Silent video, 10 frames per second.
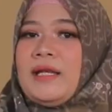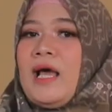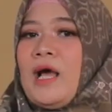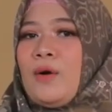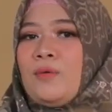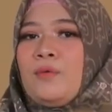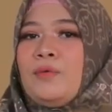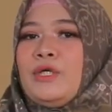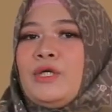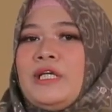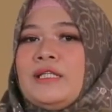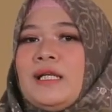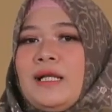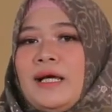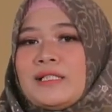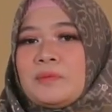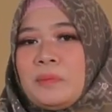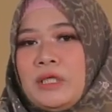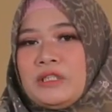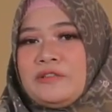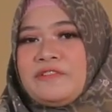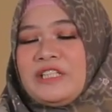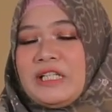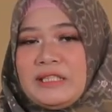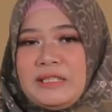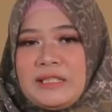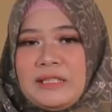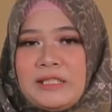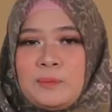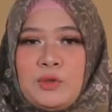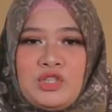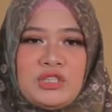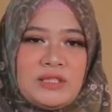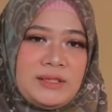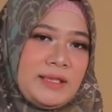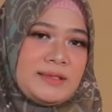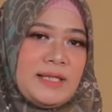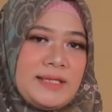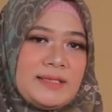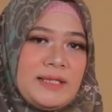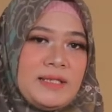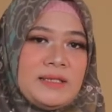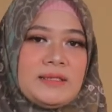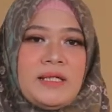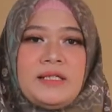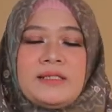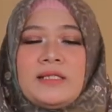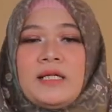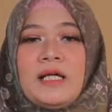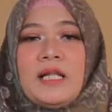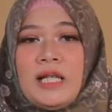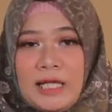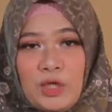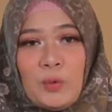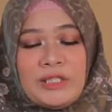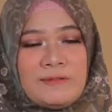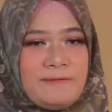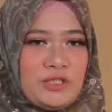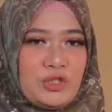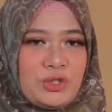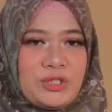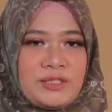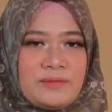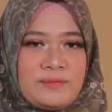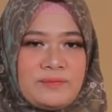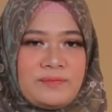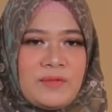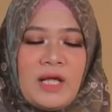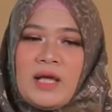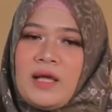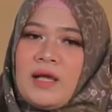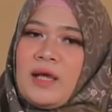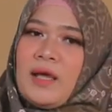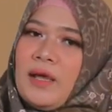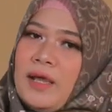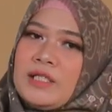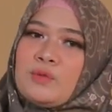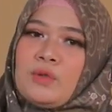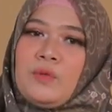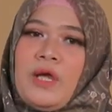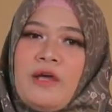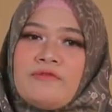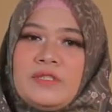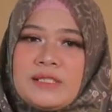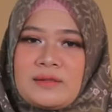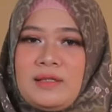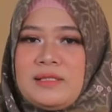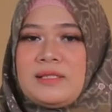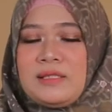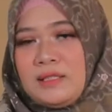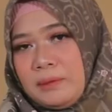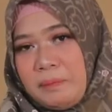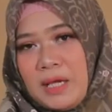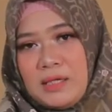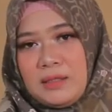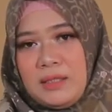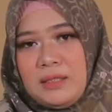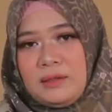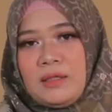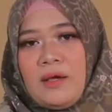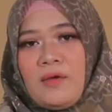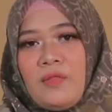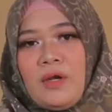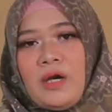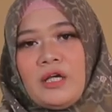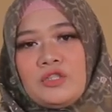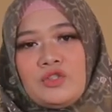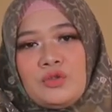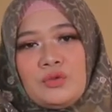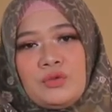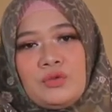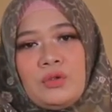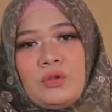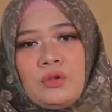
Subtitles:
now we are in the last part of analytical exposition text lesson, that is the language features. As what we have discussed in the beginning, there are 2